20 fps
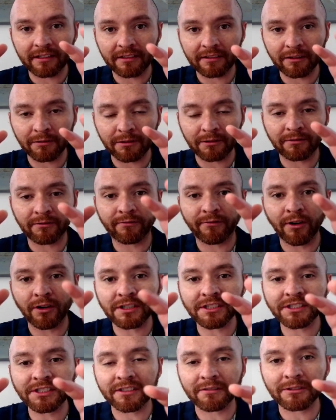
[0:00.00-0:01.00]
you would
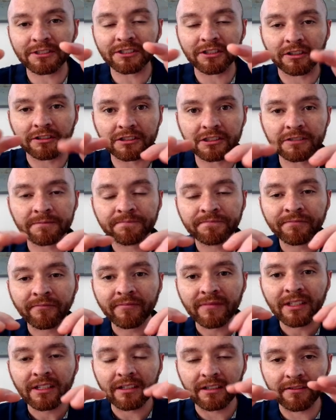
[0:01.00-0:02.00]
focus on the results
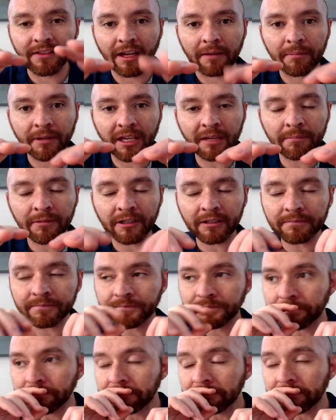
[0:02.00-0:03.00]
of that
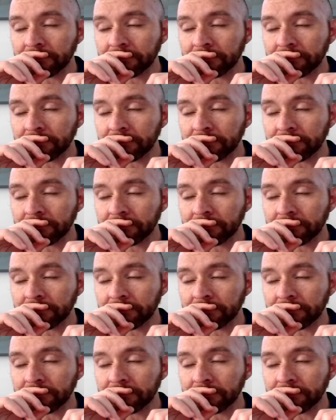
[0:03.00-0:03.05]
paper.